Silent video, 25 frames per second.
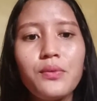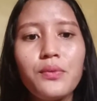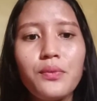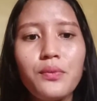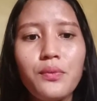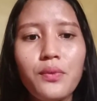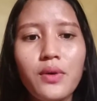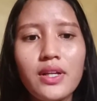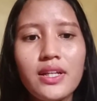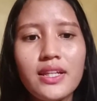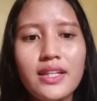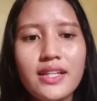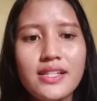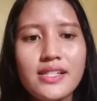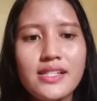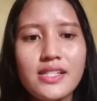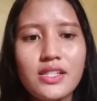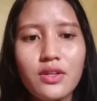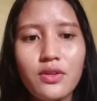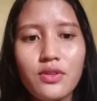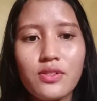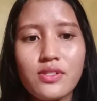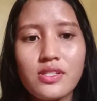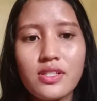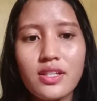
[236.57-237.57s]
What is
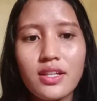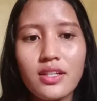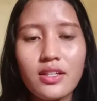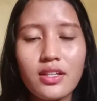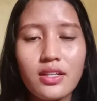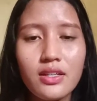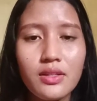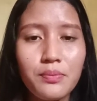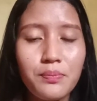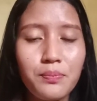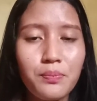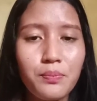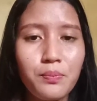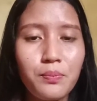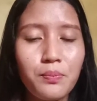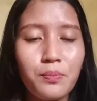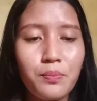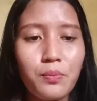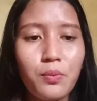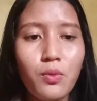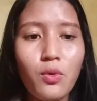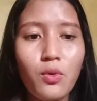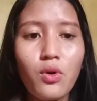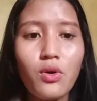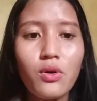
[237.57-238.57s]
considered
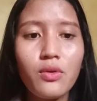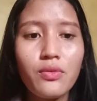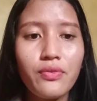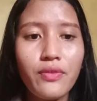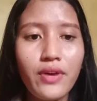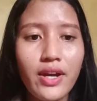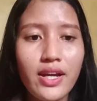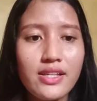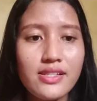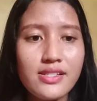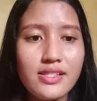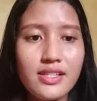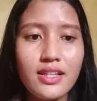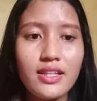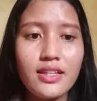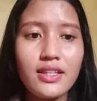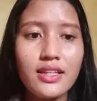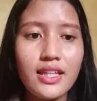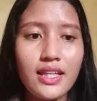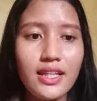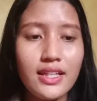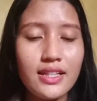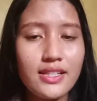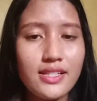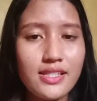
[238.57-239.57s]

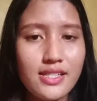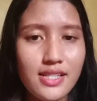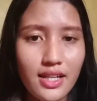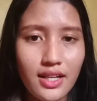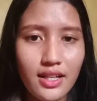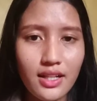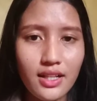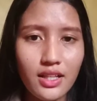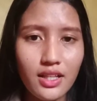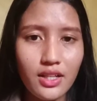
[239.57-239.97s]
proficient in second